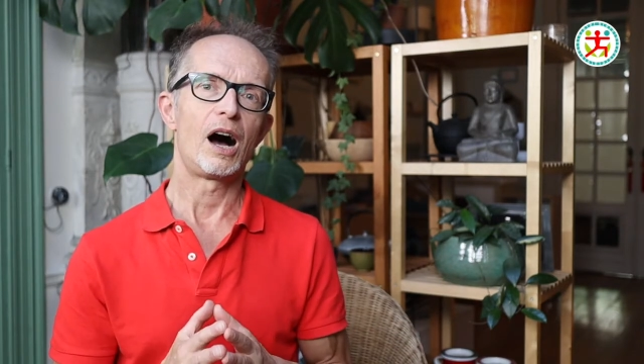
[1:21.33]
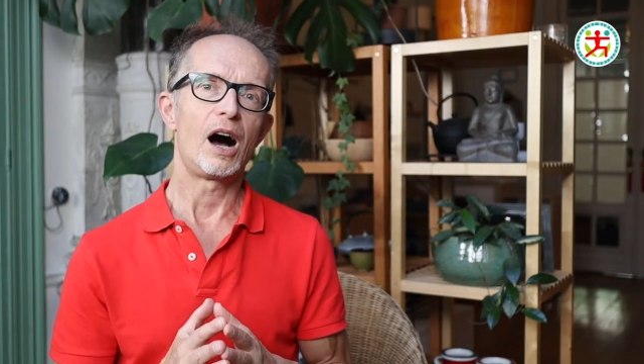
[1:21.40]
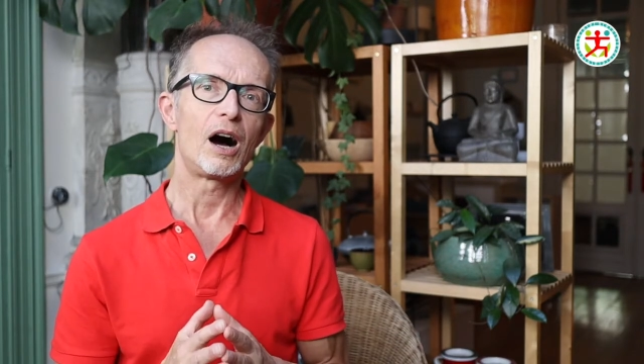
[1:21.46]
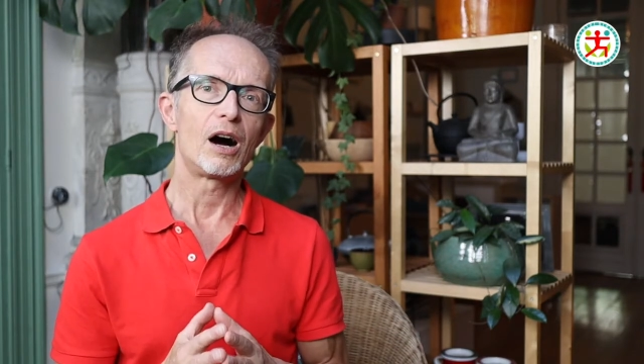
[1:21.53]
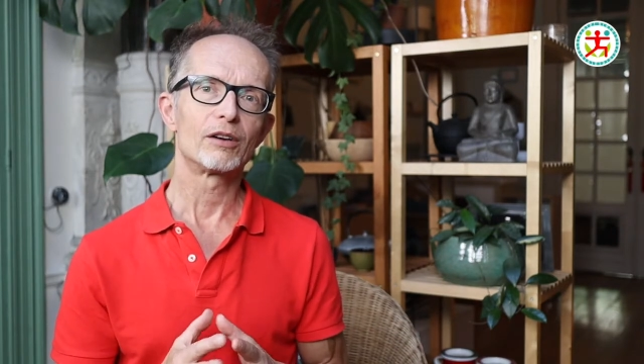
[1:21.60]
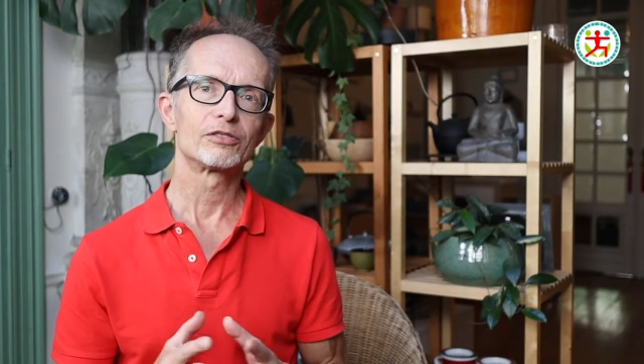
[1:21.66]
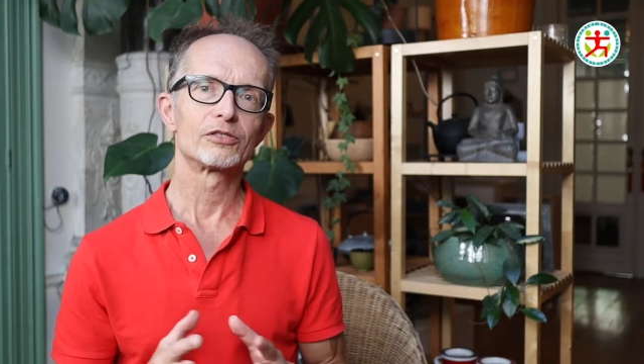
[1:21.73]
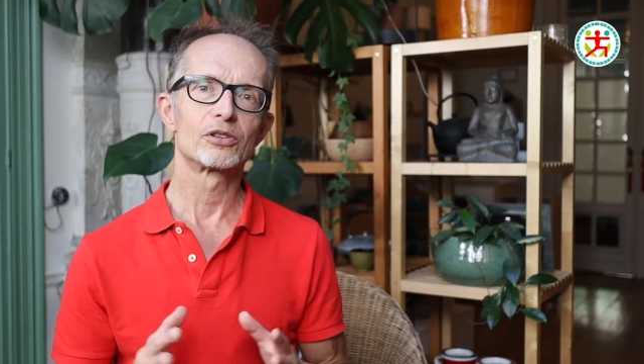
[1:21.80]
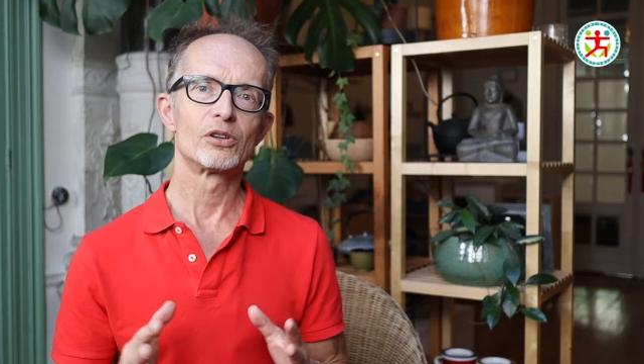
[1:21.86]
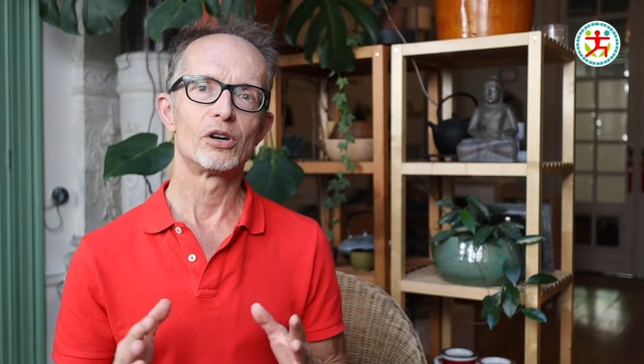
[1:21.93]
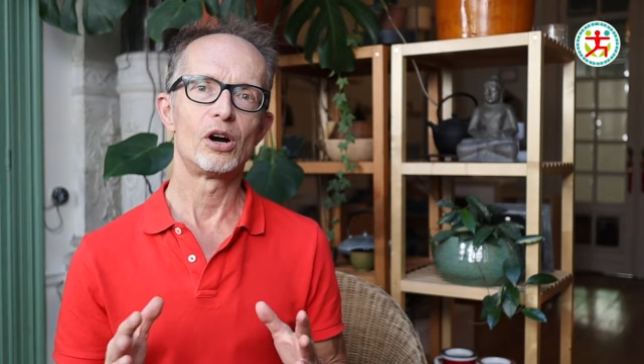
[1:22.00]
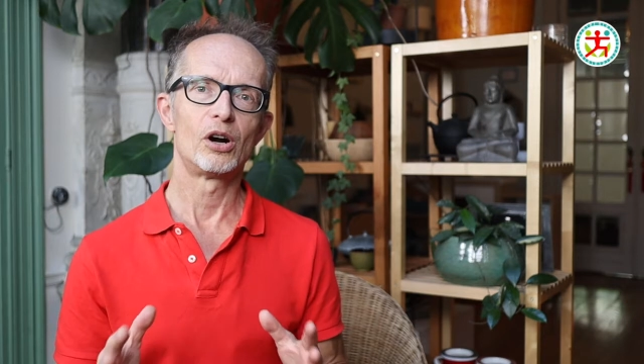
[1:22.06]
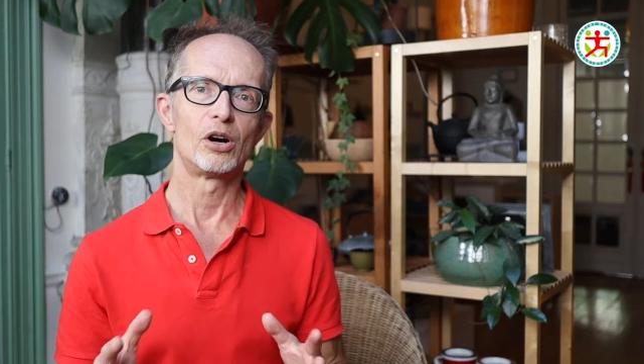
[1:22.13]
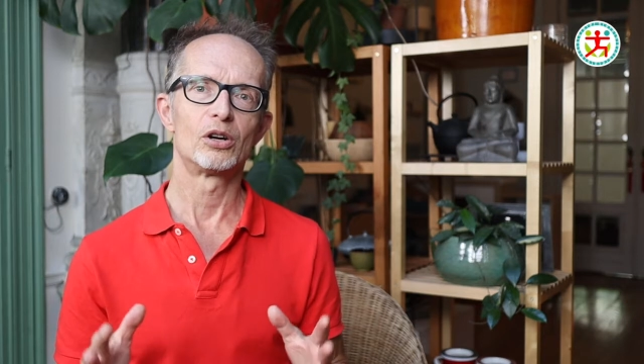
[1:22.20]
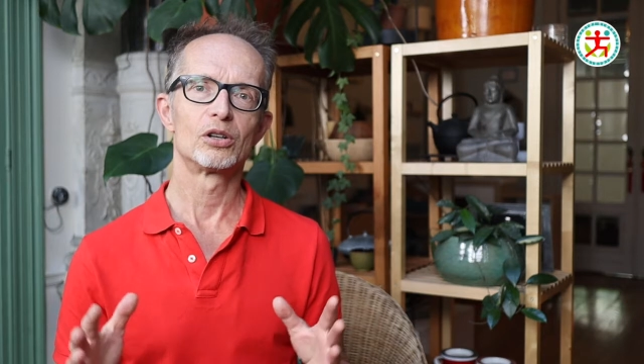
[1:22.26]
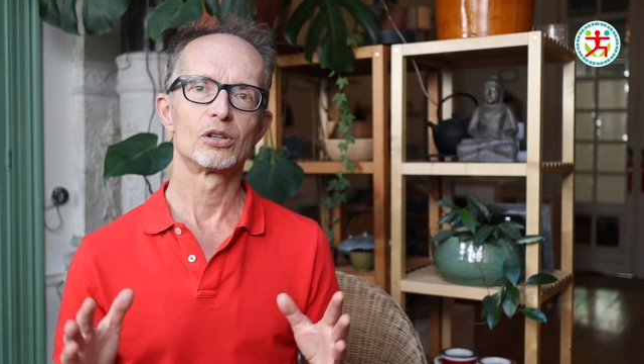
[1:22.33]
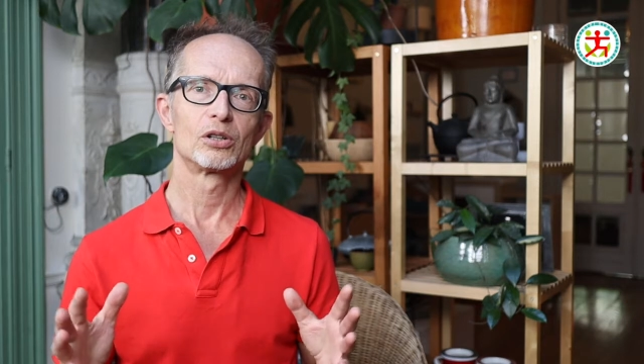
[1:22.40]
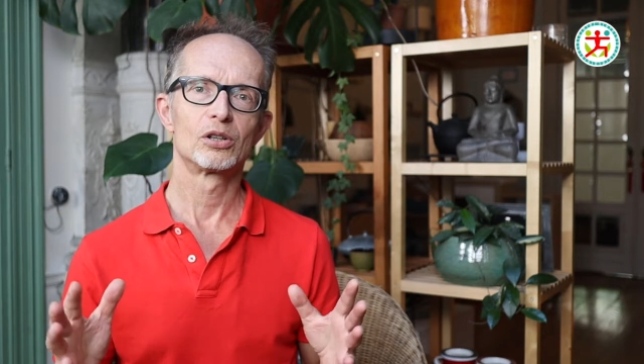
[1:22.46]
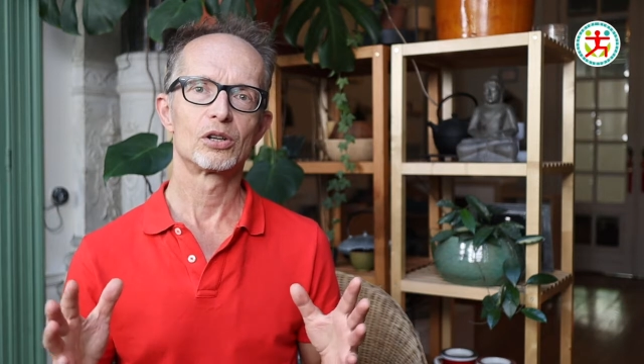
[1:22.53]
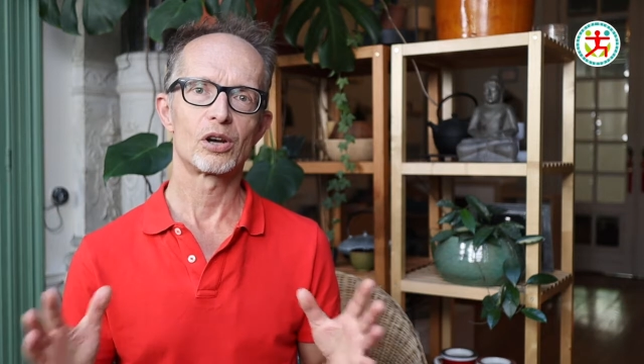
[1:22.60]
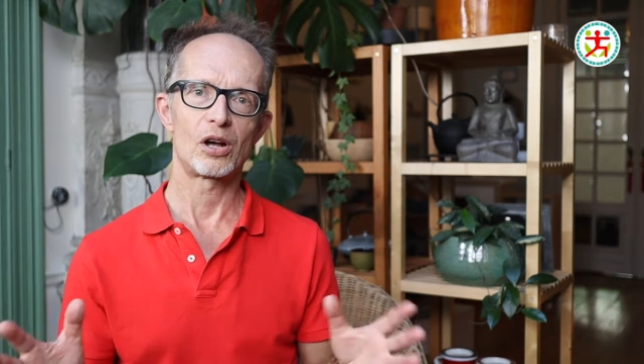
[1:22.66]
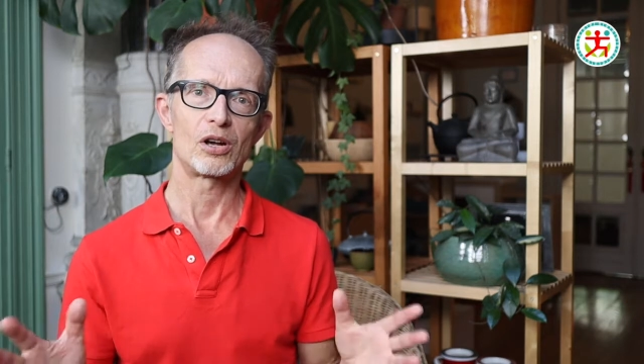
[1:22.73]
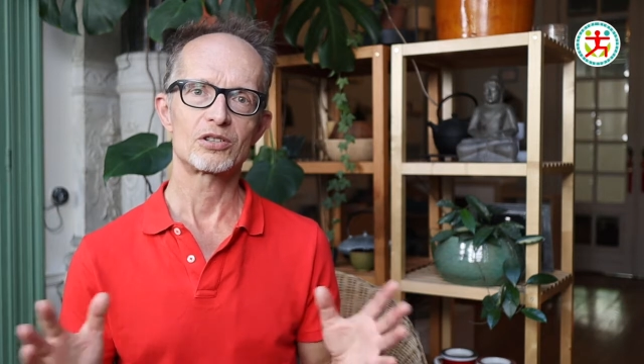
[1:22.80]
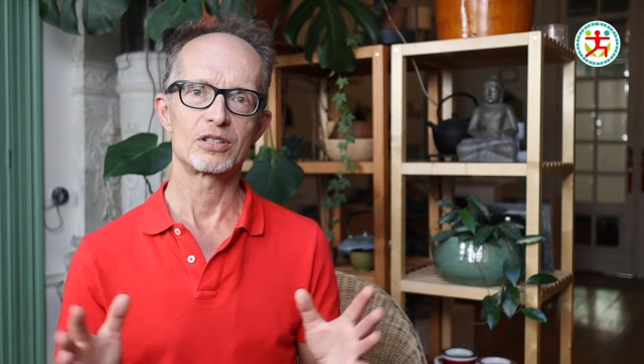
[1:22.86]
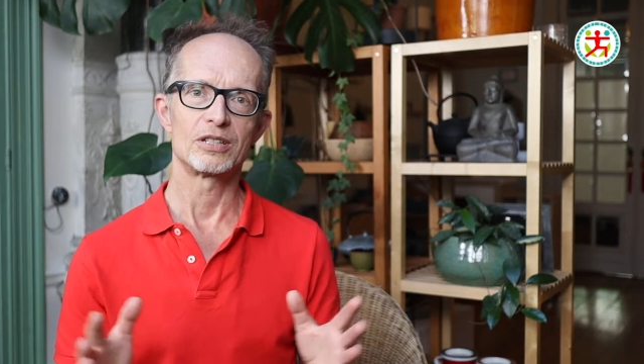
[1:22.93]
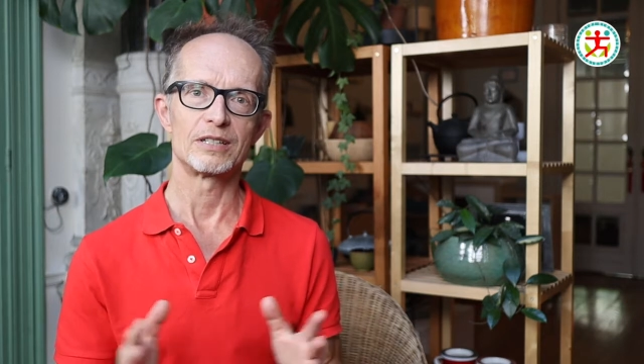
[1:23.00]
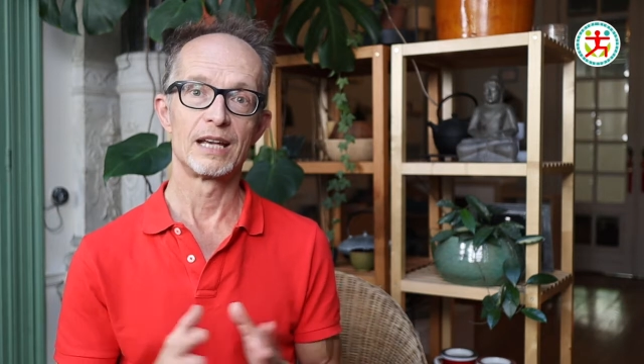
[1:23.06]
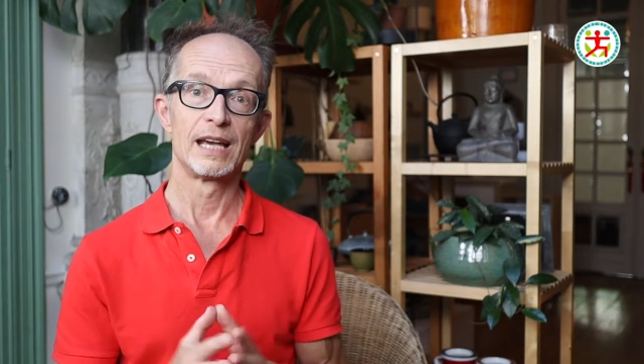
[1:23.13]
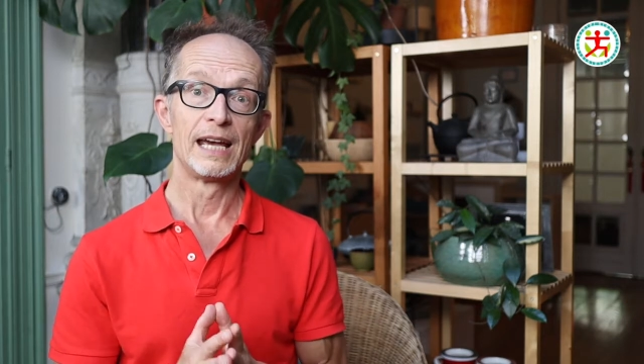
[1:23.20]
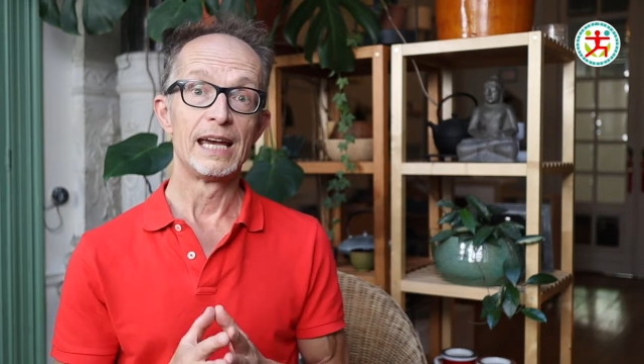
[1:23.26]
after her
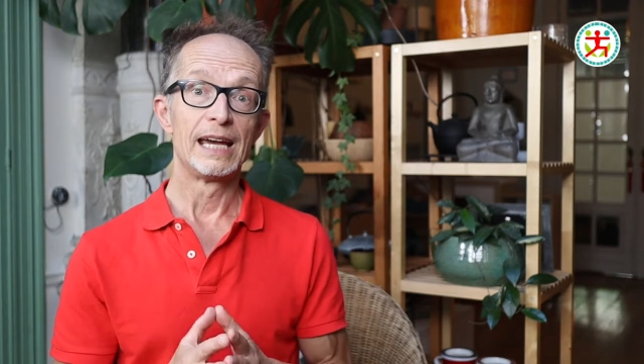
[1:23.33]
classes.